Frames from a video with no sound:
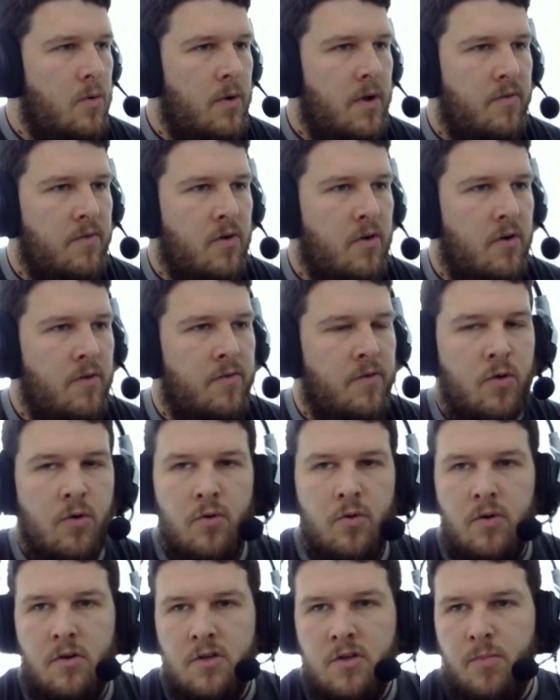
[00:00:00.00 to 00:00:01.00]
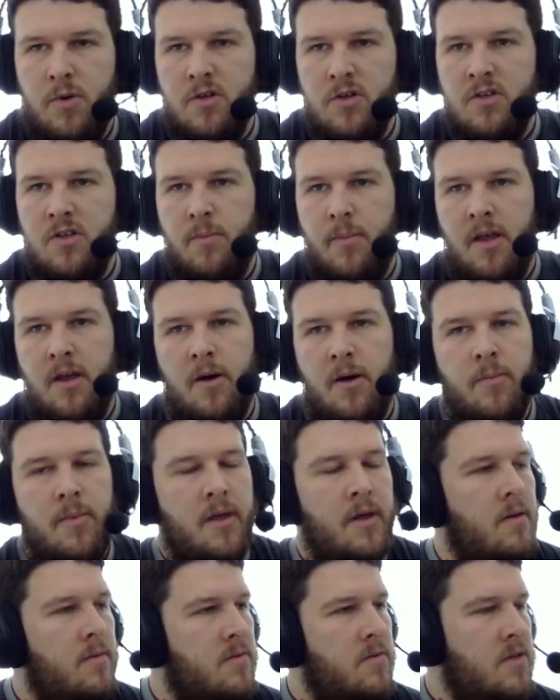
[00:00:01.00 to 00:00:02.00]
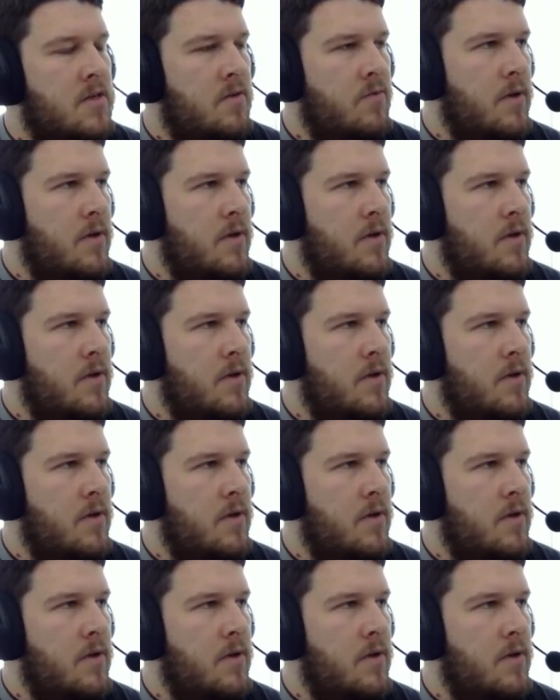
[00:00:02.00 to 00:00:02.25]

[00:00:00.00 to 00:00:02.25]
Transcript: we have got a few spots to make up there, see if